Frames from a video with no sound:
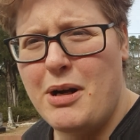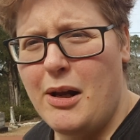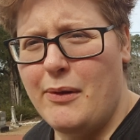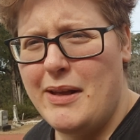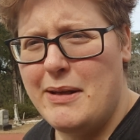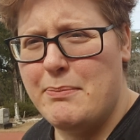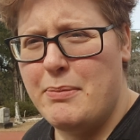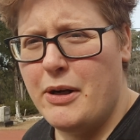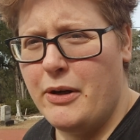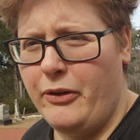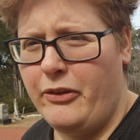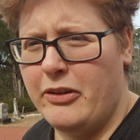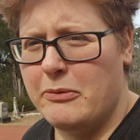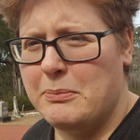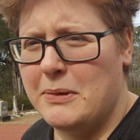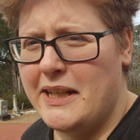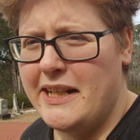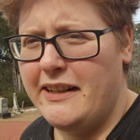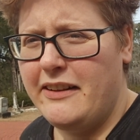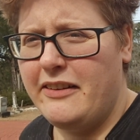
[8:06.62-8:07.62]
probably post
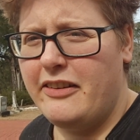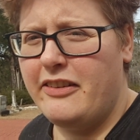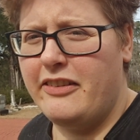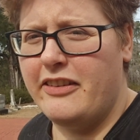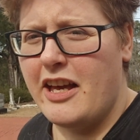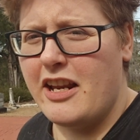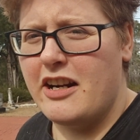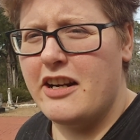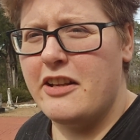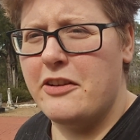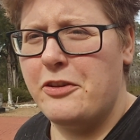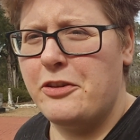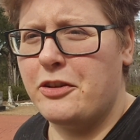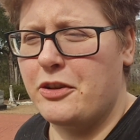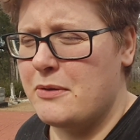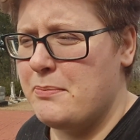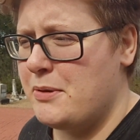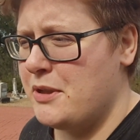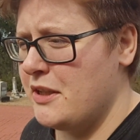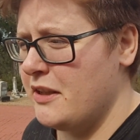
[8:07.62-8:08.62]
some links down in the
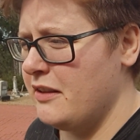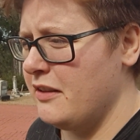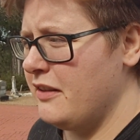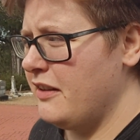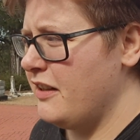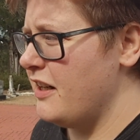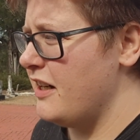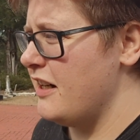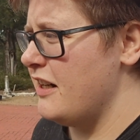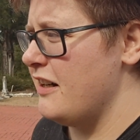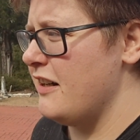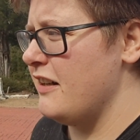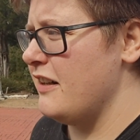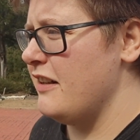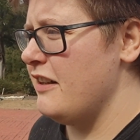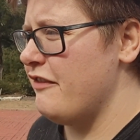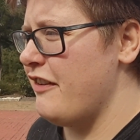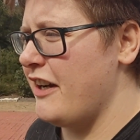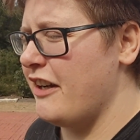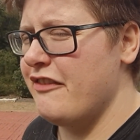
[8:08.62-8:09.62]
description
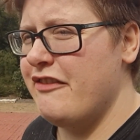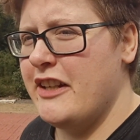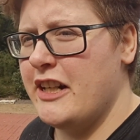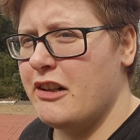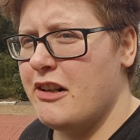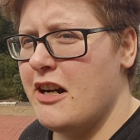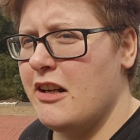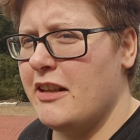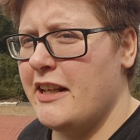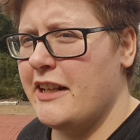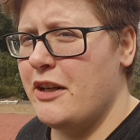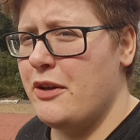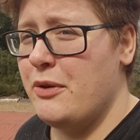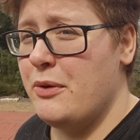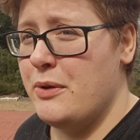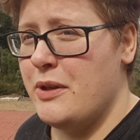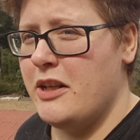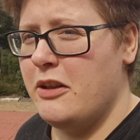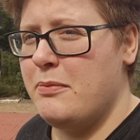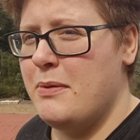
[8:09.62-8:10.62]
if I can figure out
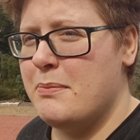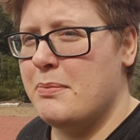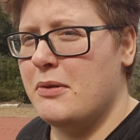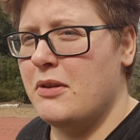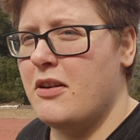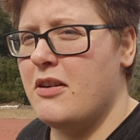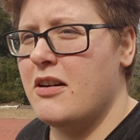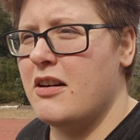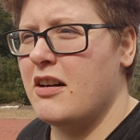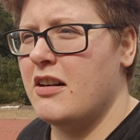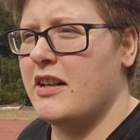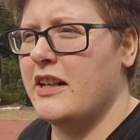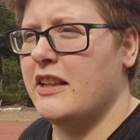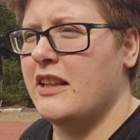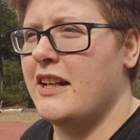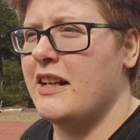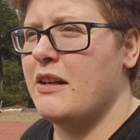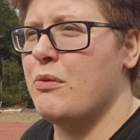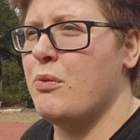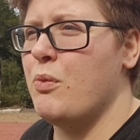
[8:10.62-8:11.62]
who these people are
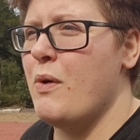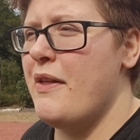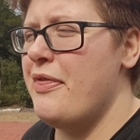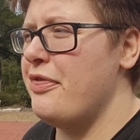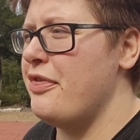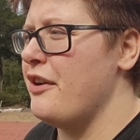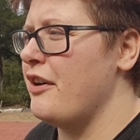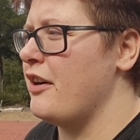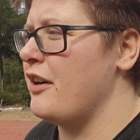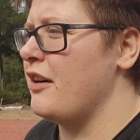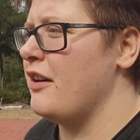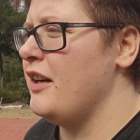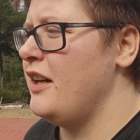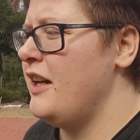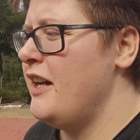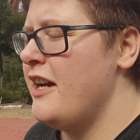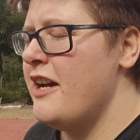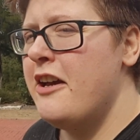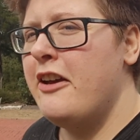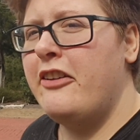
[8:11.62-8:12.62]
and what their
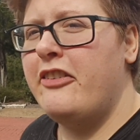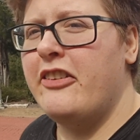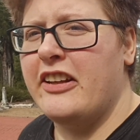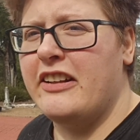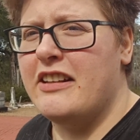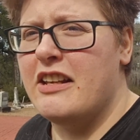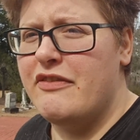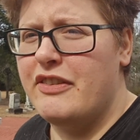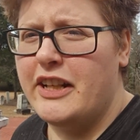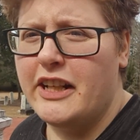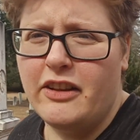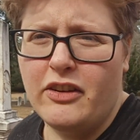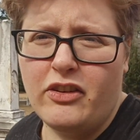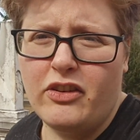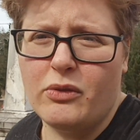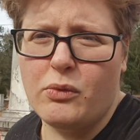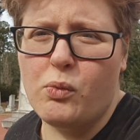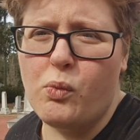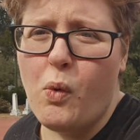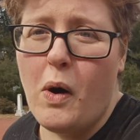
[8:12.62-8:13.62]

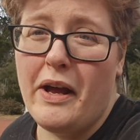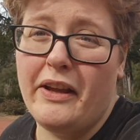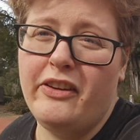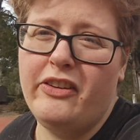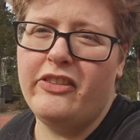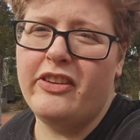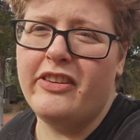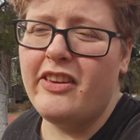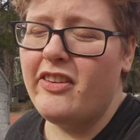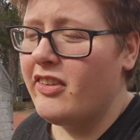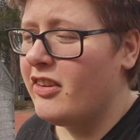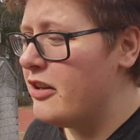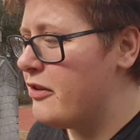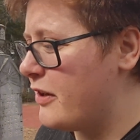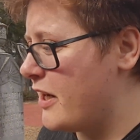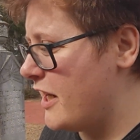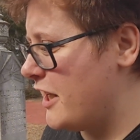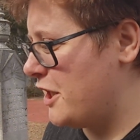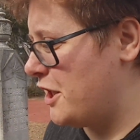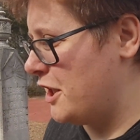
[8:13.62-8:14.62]
significance was to this
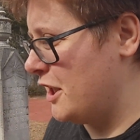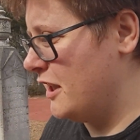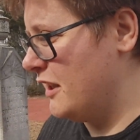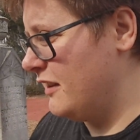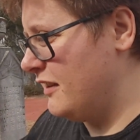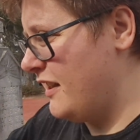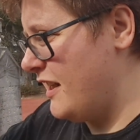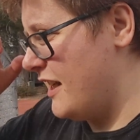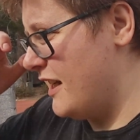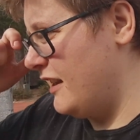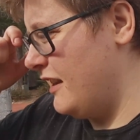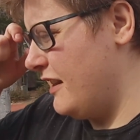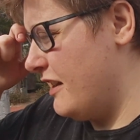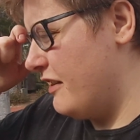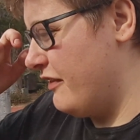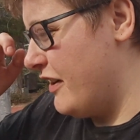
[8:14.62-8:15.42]
location and the